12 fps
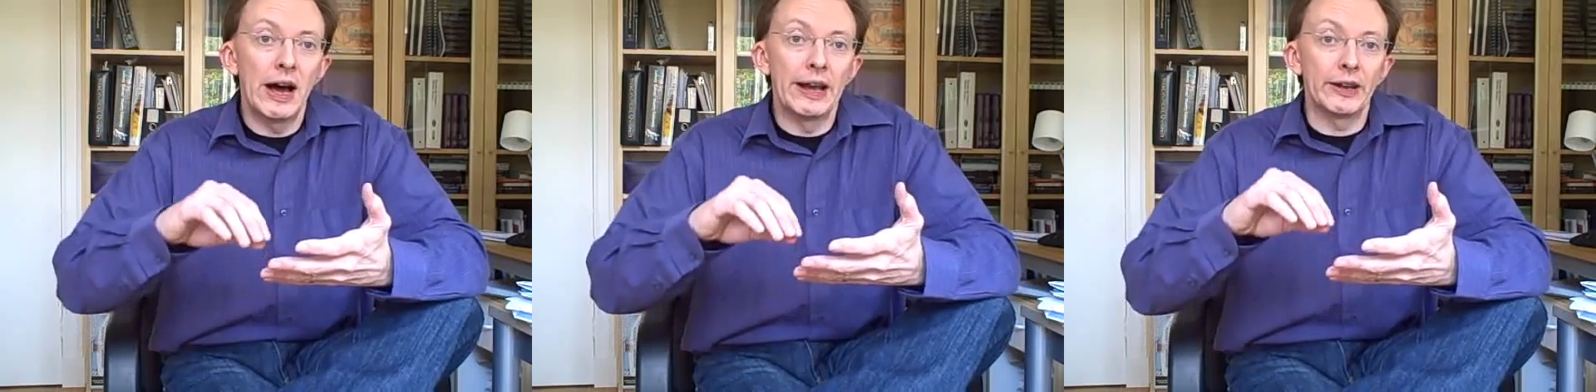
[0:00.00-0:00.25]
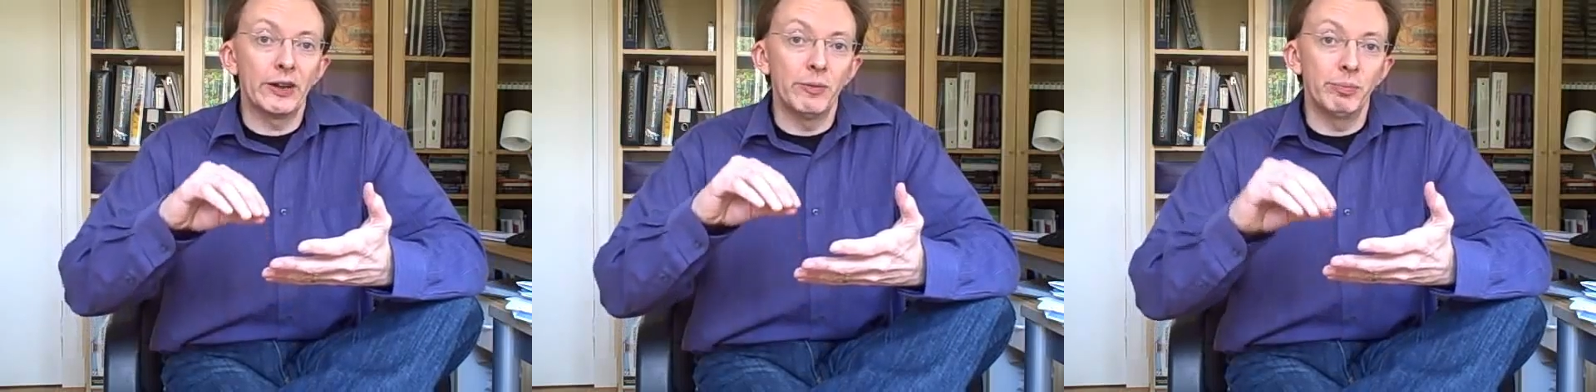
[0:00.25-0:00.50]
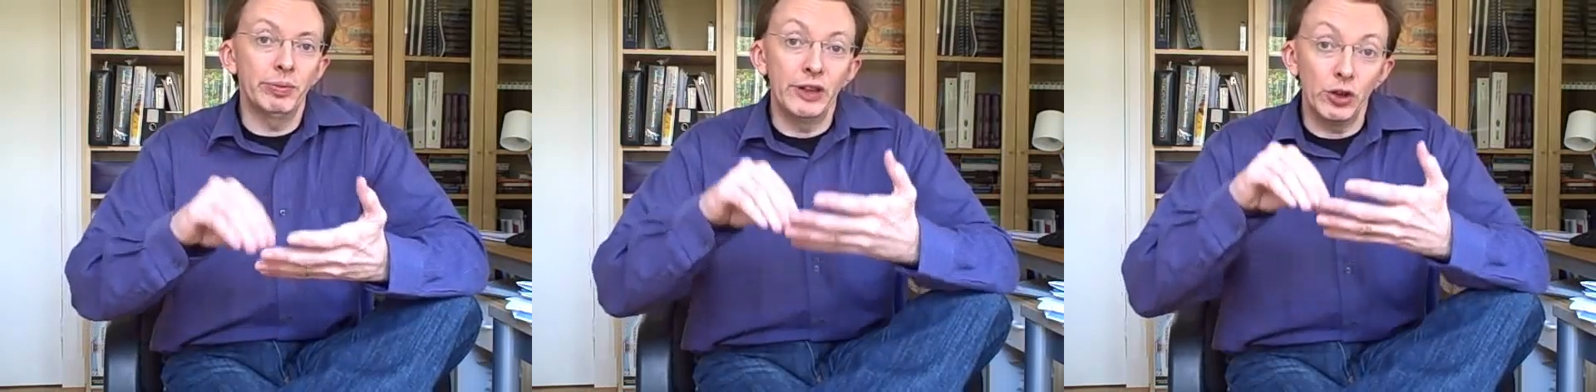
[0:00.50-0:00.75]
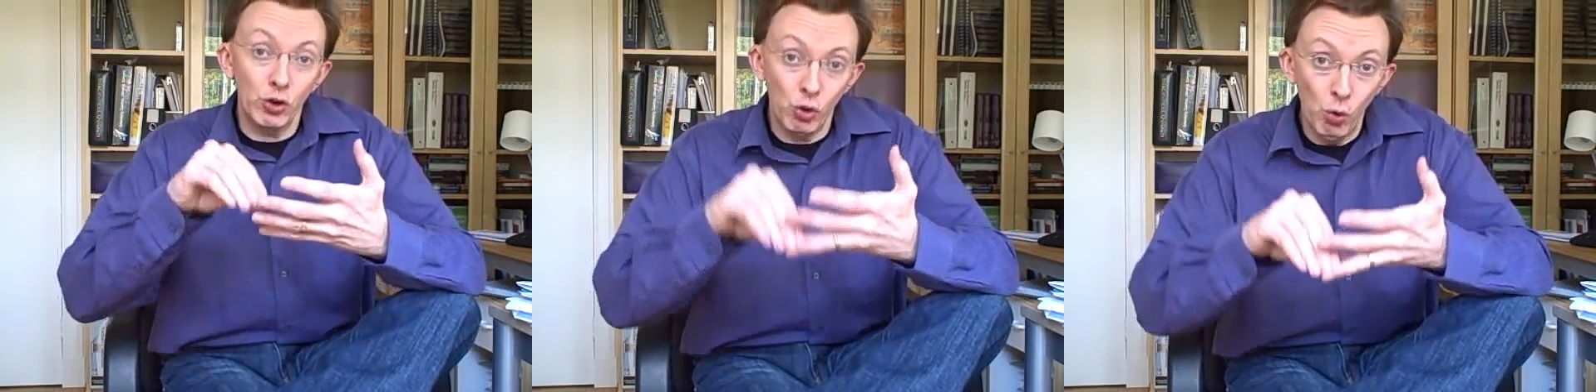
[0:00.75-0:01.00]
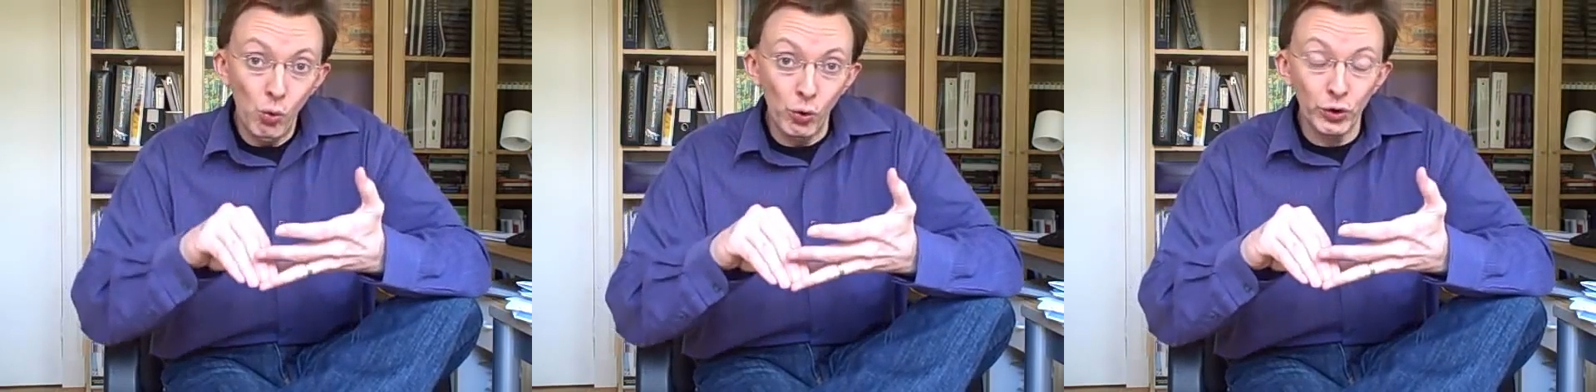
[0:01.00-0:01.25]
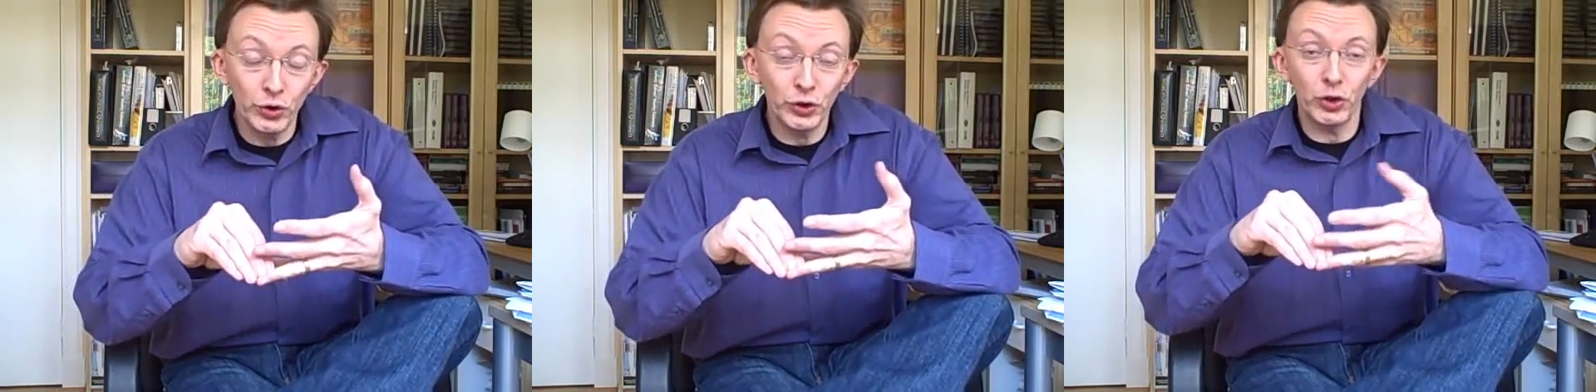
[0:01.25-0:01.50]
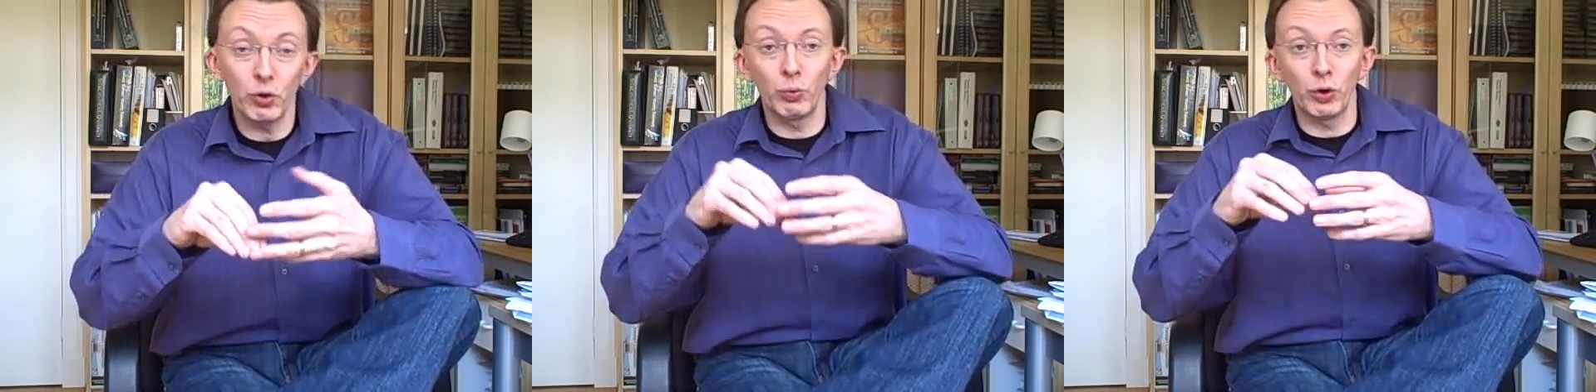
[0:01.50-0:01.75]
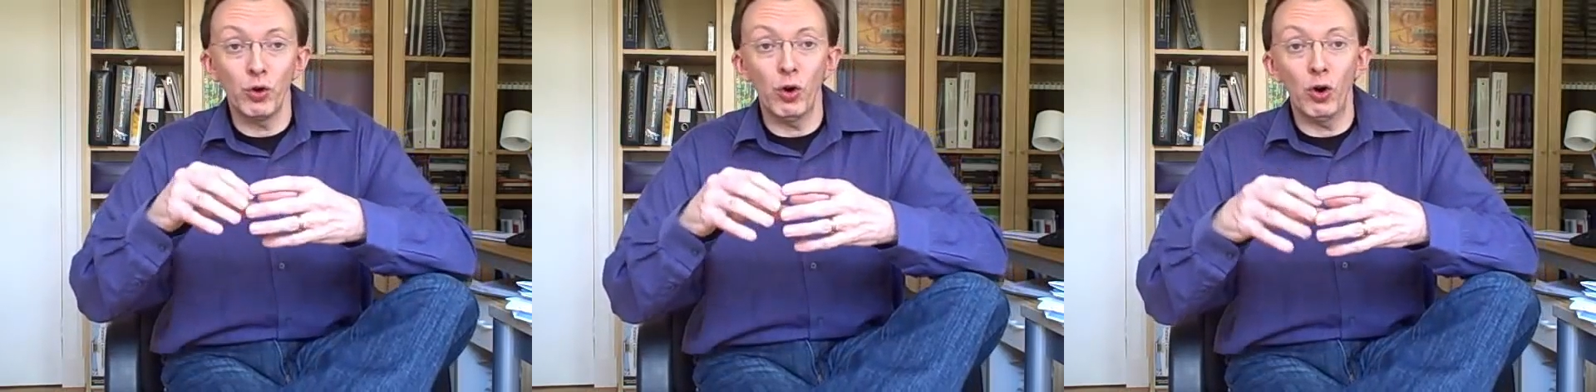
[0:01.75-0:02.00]
and a complete course
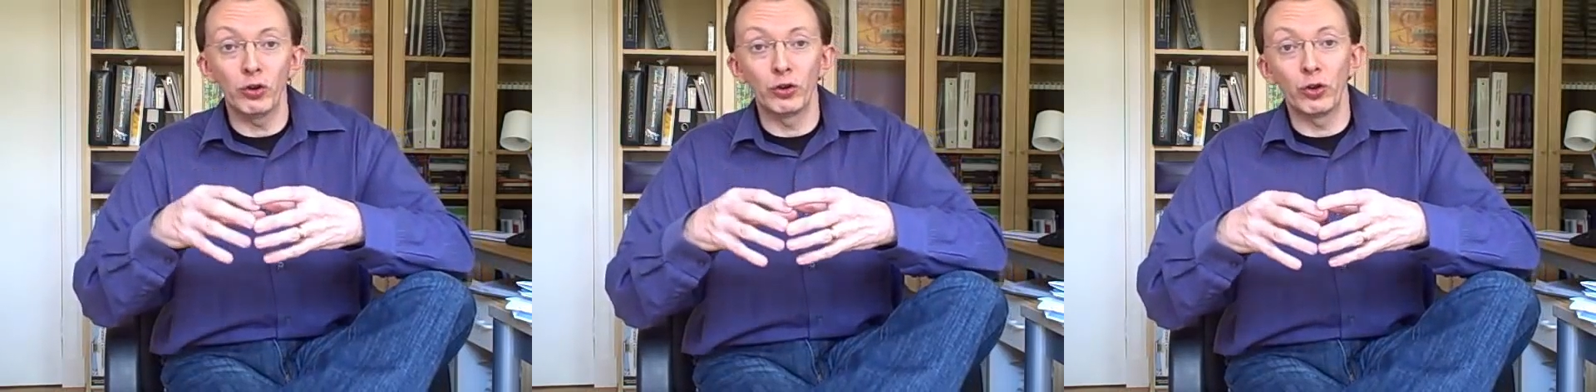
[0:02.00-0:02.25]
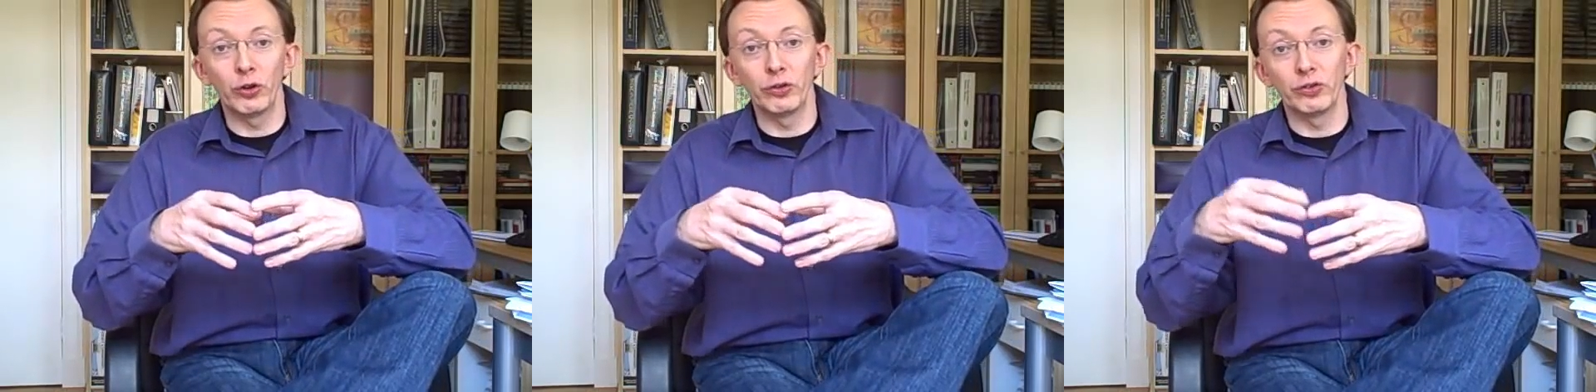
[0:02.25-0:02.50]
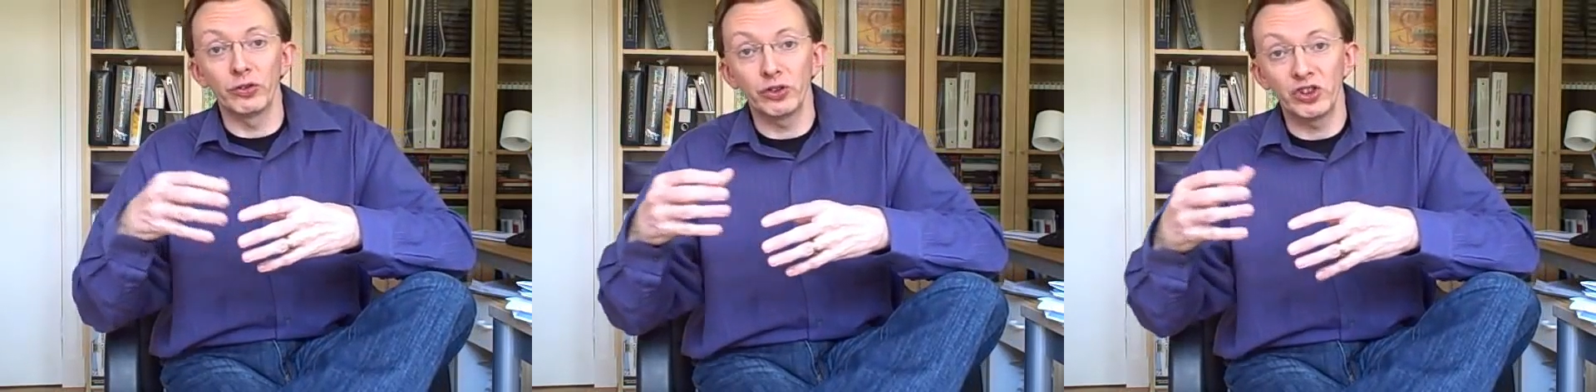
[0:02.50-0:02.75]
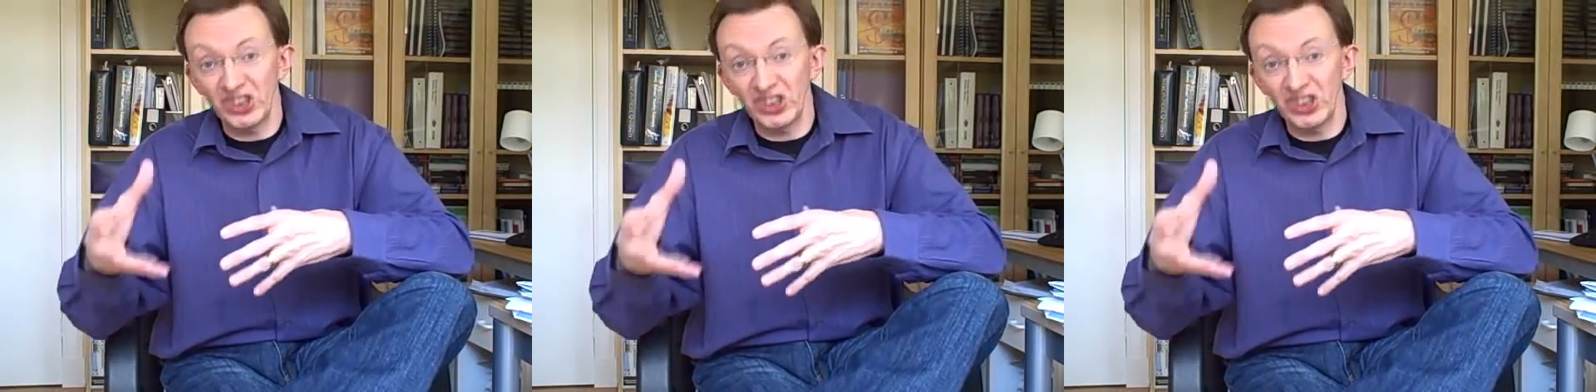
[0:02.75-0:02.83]
recorded on